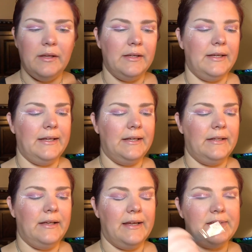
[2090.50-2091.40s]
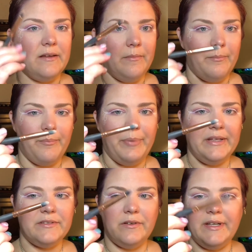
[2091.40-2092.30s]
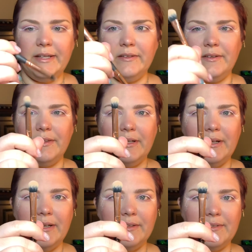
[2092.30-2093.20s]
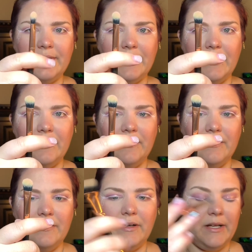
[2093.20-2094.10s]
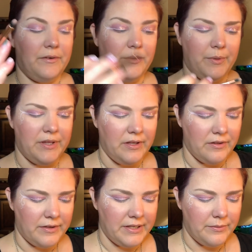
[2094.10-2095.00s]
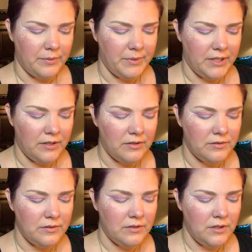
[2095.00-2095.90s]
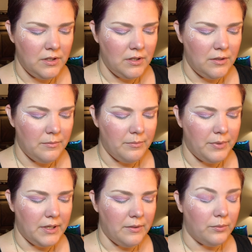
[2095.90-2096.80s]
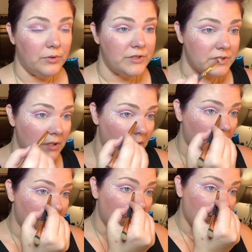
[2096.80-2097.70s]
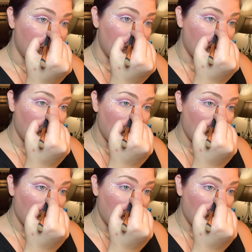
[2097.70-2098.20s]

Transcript: And it has a pencil end and then it has like a, I don't know what the other end would be called, but we'll just go in here